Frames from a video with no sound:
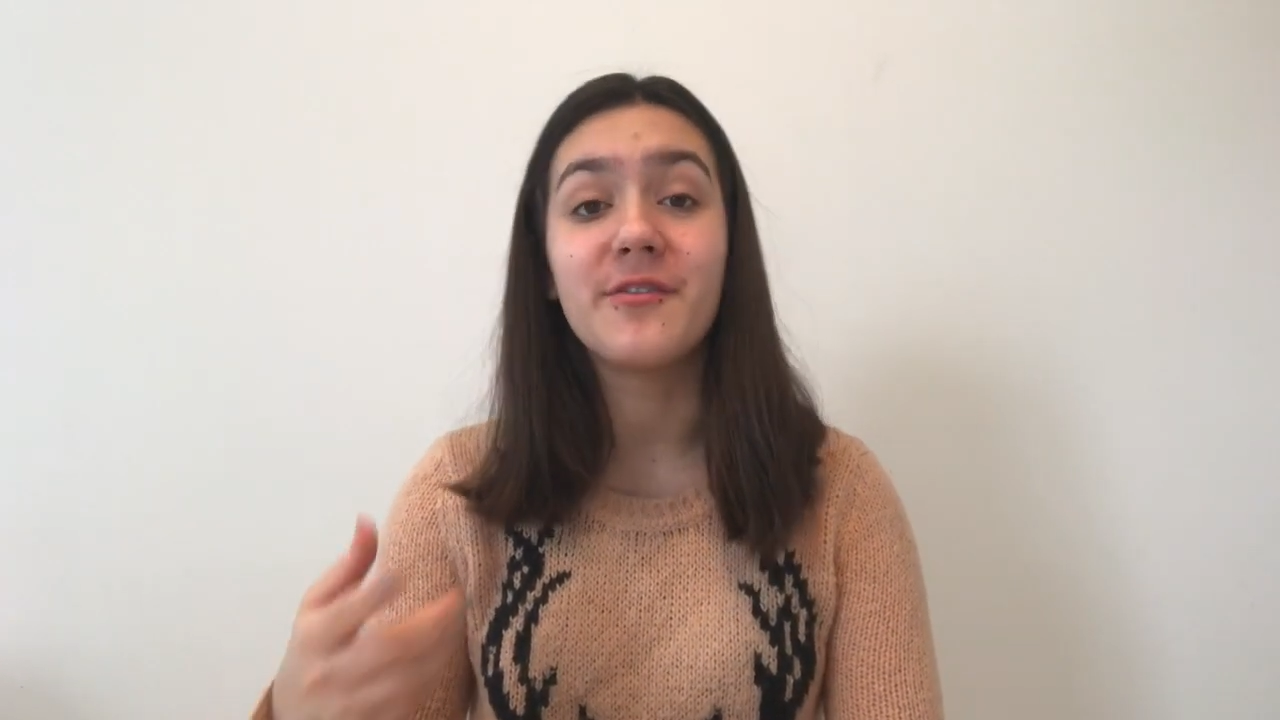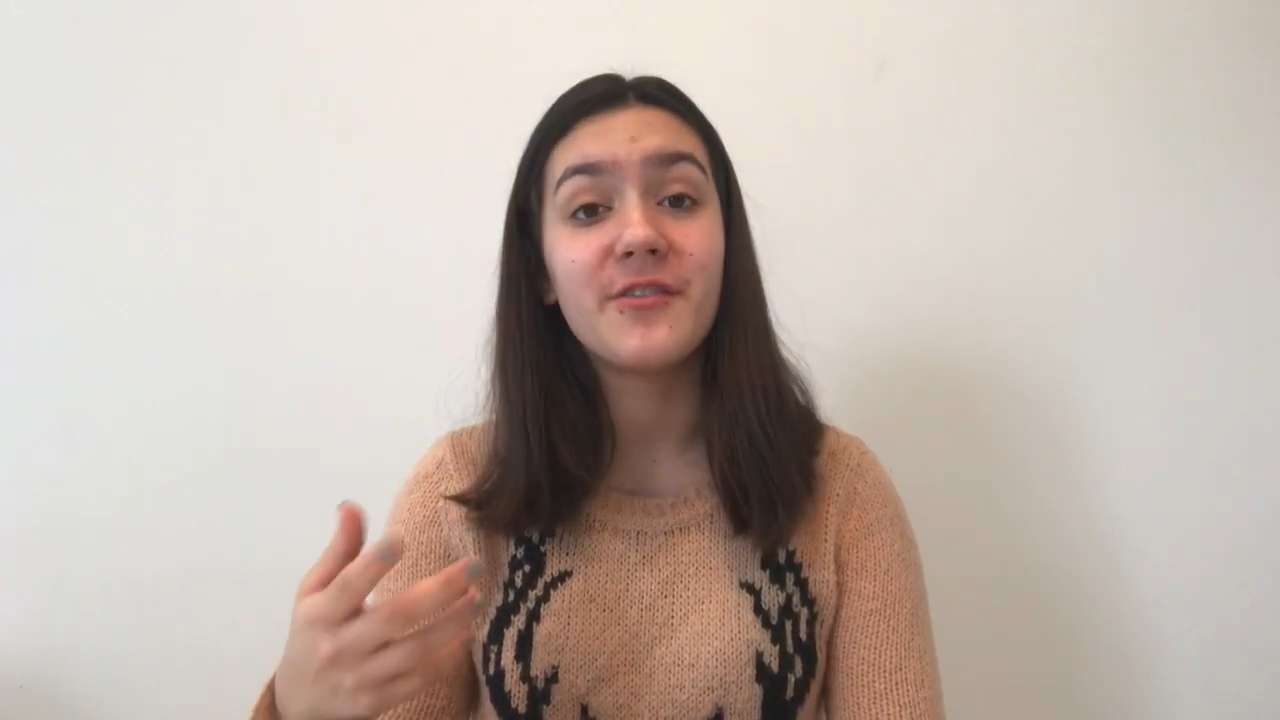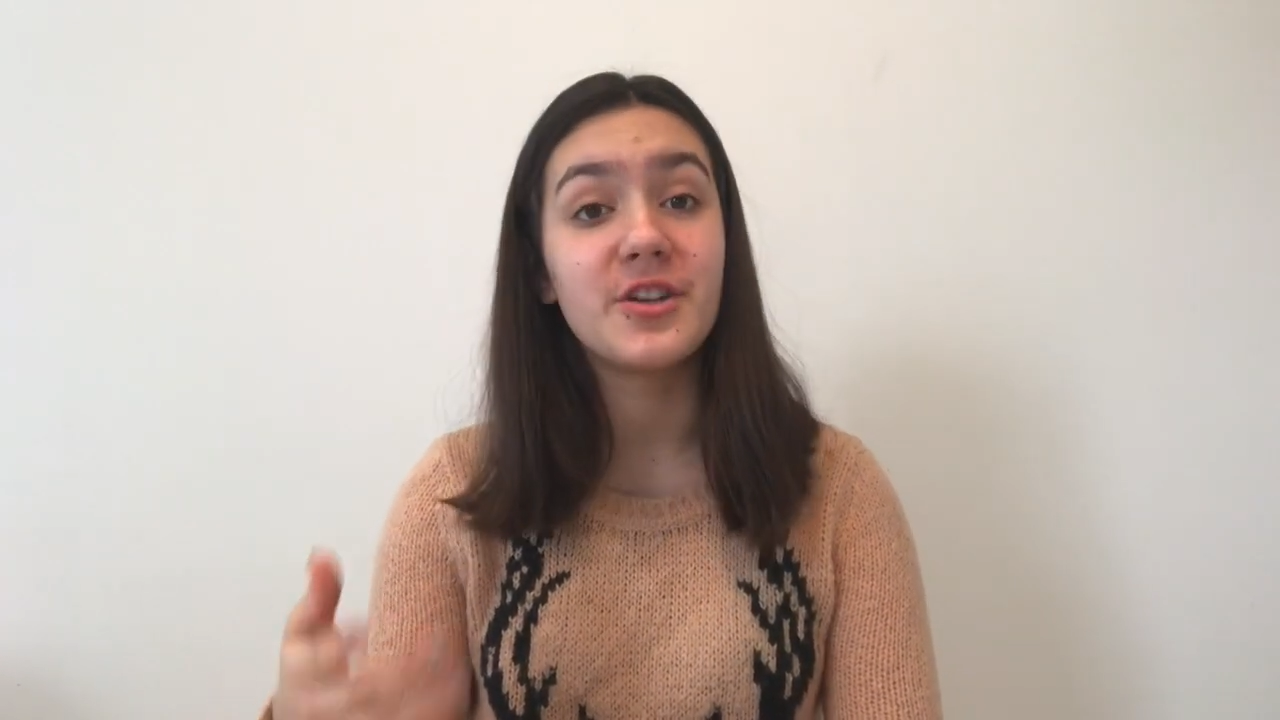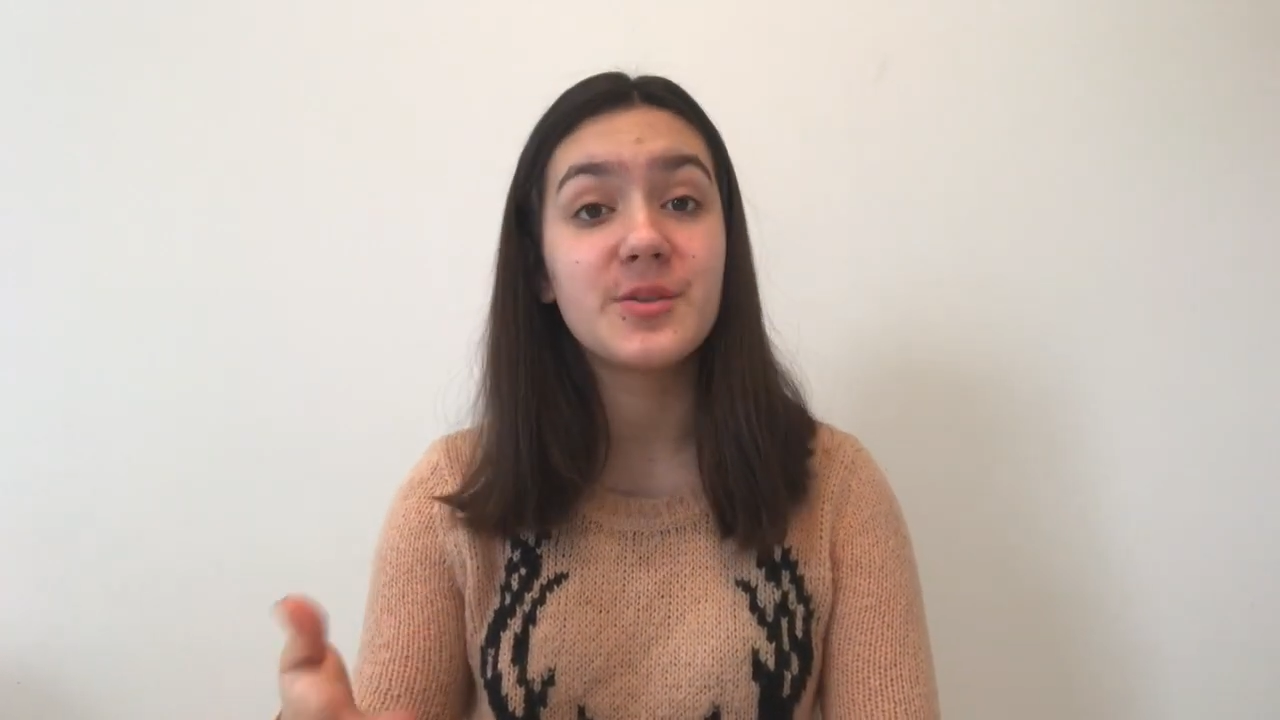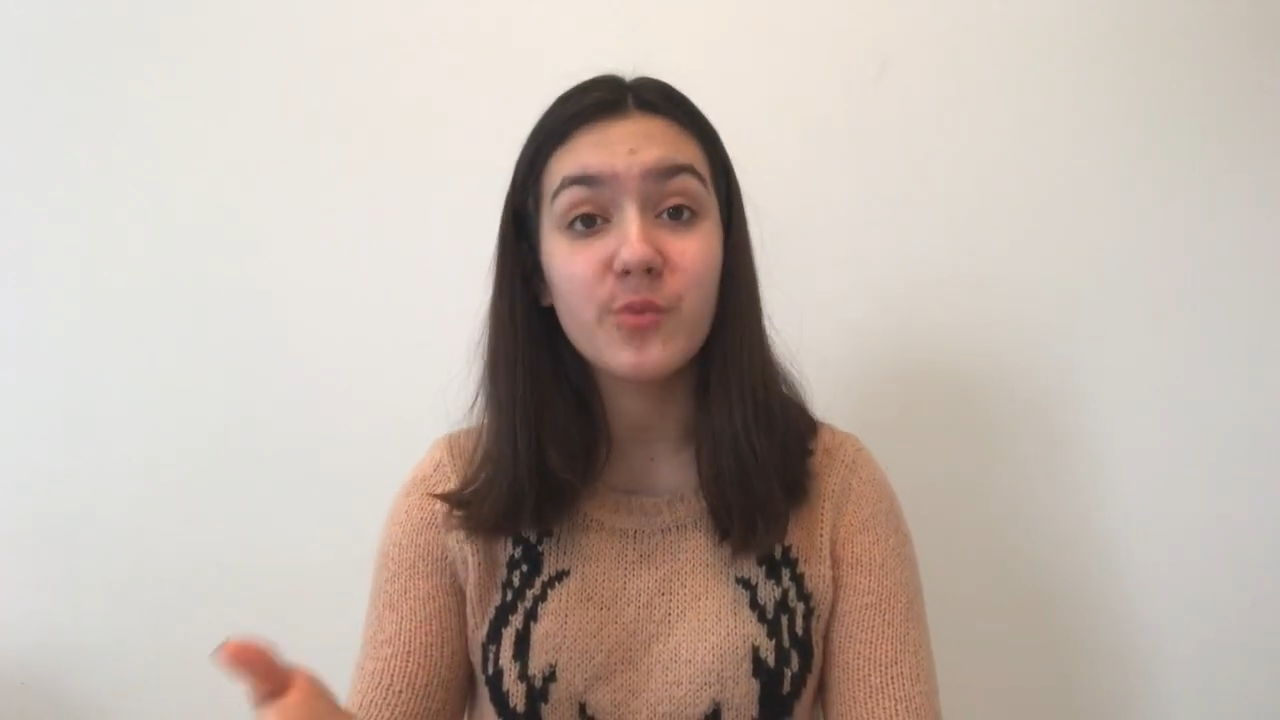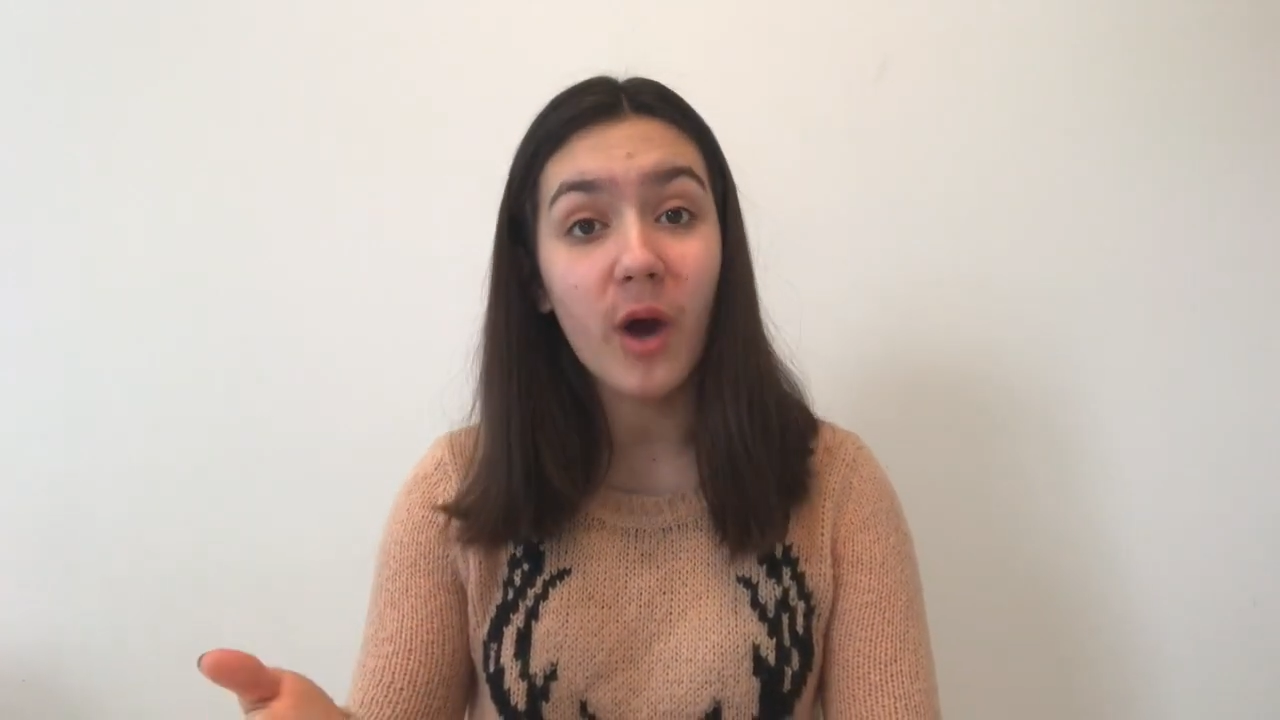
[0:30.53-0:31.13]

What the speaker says: the finished